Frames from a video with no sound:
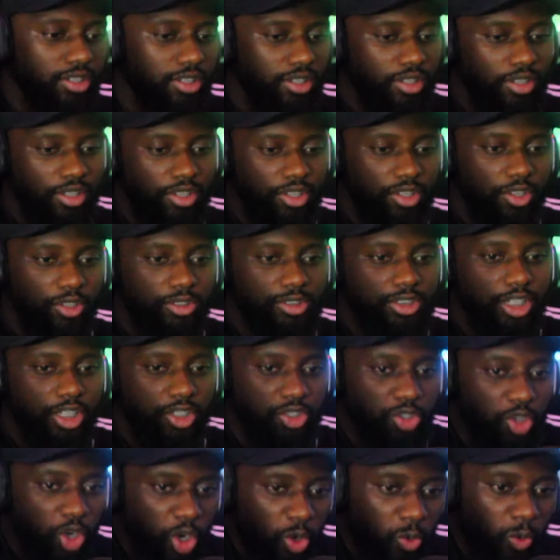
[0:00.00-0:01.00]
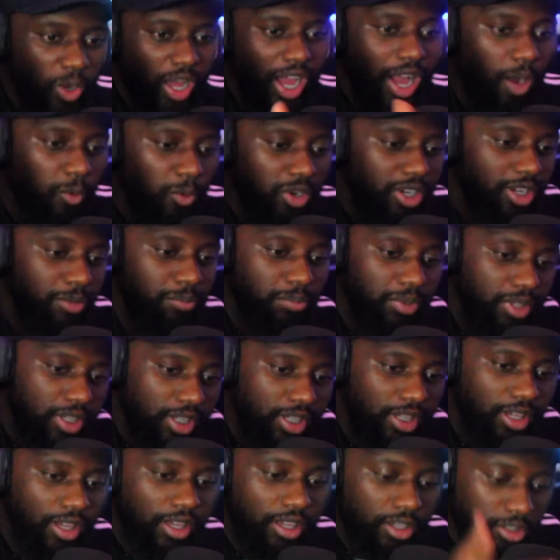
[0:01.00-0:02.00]
You know what I'm saying? You're where I want to
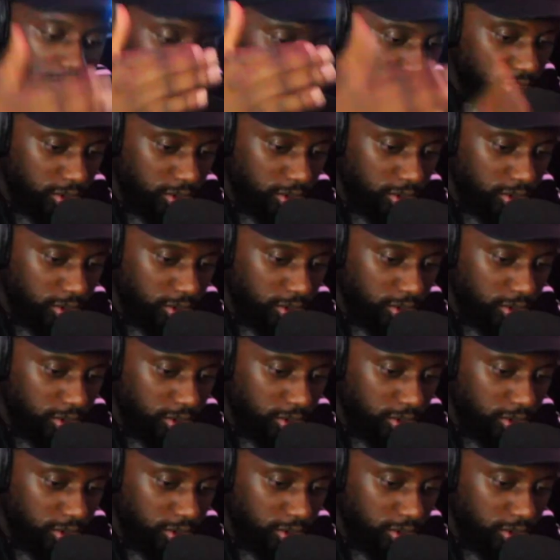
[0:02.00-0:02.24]
be.